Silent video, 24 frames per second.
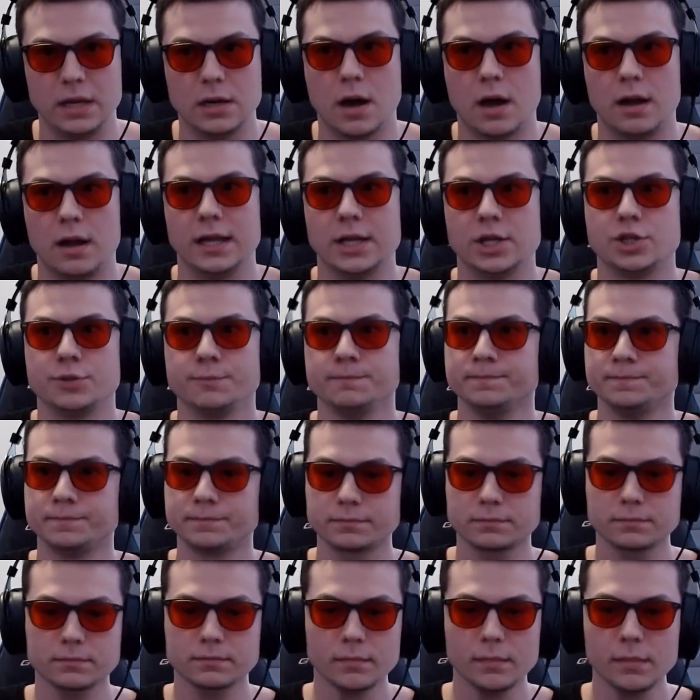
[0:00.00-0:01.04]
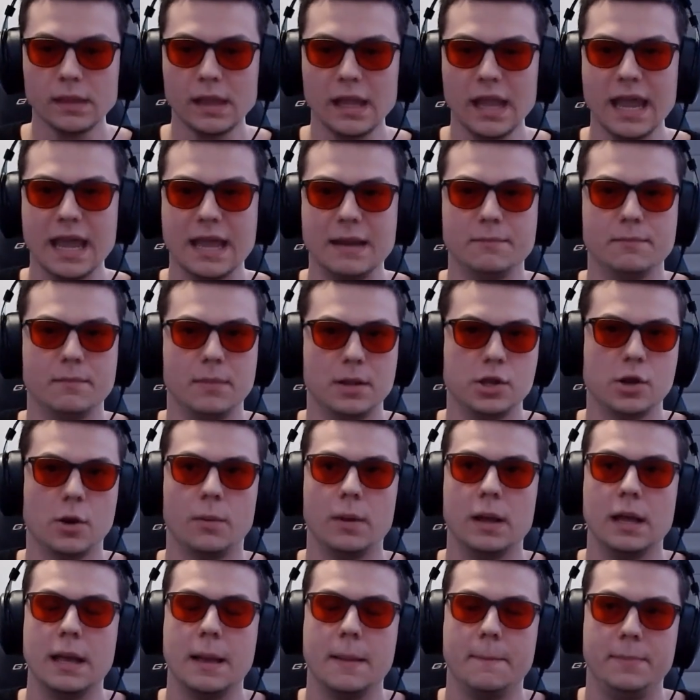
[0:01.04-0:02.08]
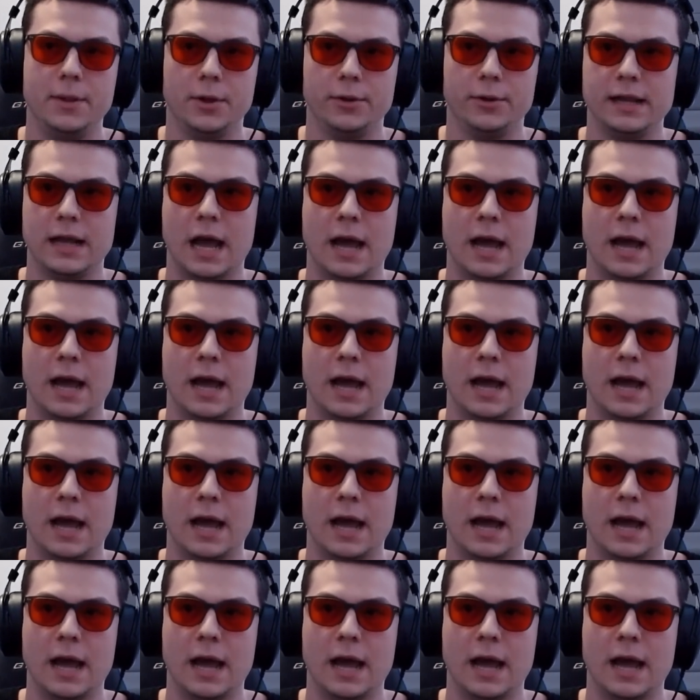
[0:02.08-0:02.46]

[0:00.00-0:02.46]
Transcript: knowledge, and building